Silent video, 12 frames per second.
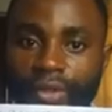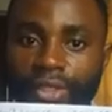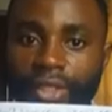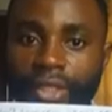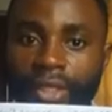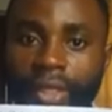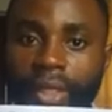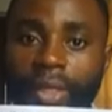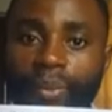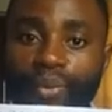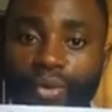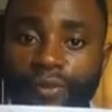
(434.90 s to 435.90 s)
year
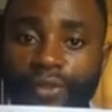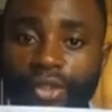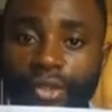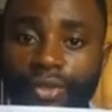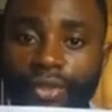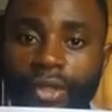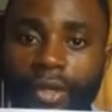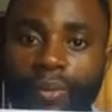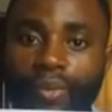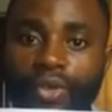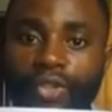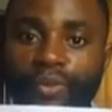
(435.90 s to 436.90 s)
provisions,
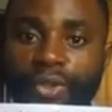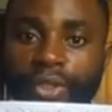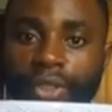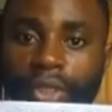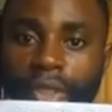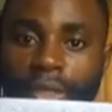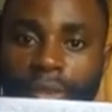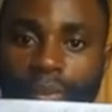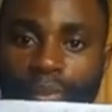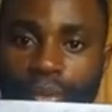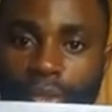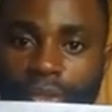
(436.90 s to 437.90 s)
must be
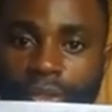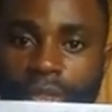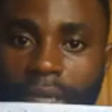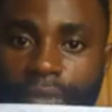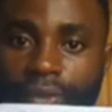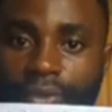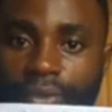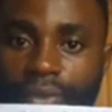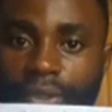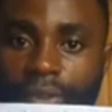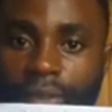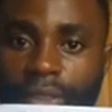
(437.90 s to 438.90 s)
brought down to the
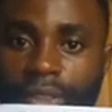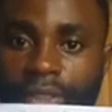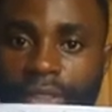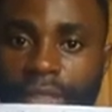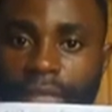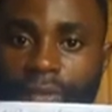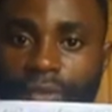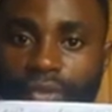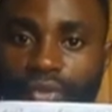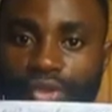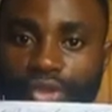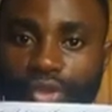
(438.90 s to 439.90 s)
credit side
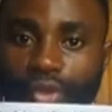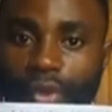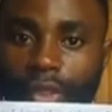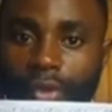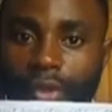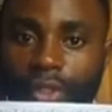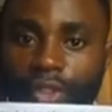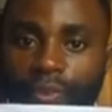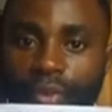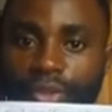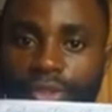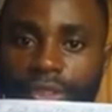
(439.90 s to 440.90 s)
to show a
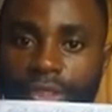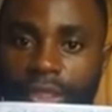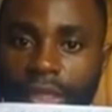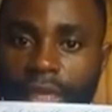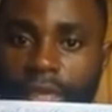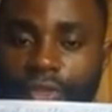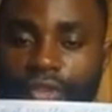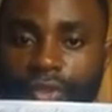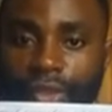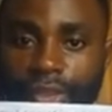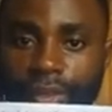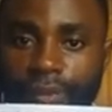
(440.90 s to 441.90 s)
corresponding
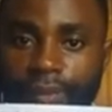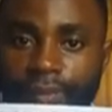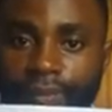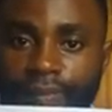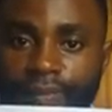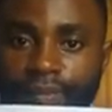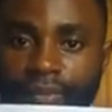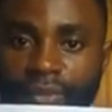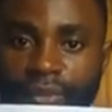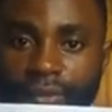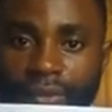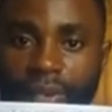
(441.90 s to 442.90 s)
entry.
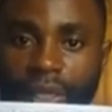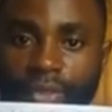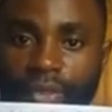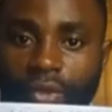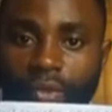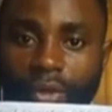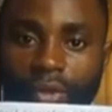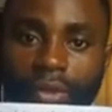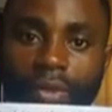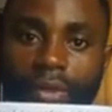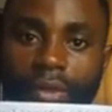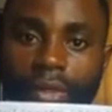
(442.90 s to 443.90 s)
If you look at your work
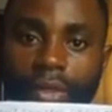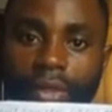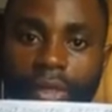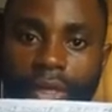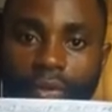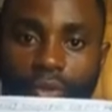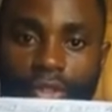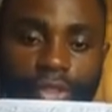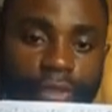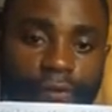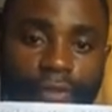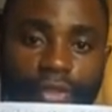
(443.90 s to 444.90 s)
and watch
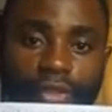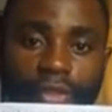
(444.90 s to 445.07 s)
the video